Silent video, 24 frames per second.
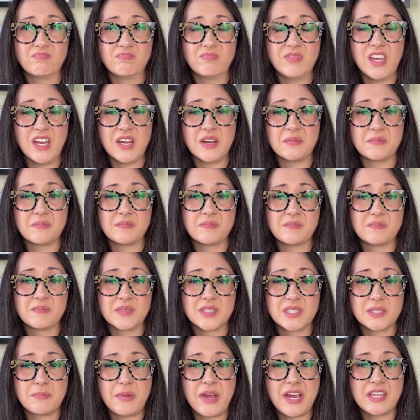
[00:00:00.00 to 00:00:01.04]
yeah,
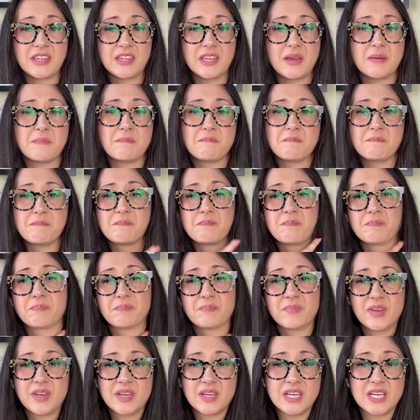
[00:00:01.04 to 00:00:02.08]
spiked them
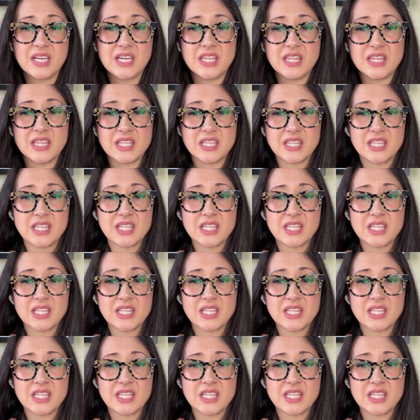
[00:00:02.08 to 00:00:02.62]
and...